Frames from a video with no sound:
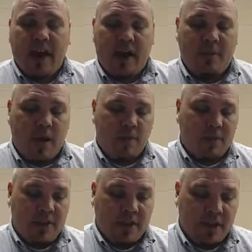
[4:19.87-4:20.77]
I'm not
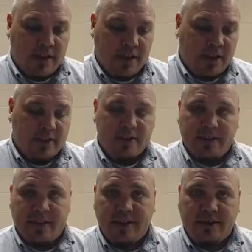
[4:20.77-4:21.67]
really going to get into
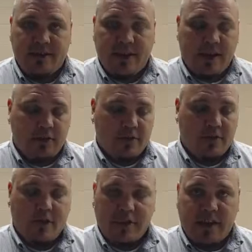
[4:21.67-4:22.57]
the ins and outs
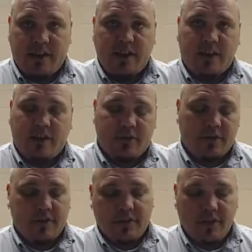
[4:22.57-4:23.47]
and the details
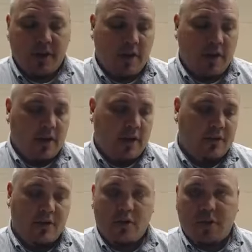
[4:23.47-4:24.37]
and
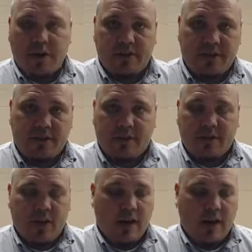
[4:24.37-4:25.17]
the nuances.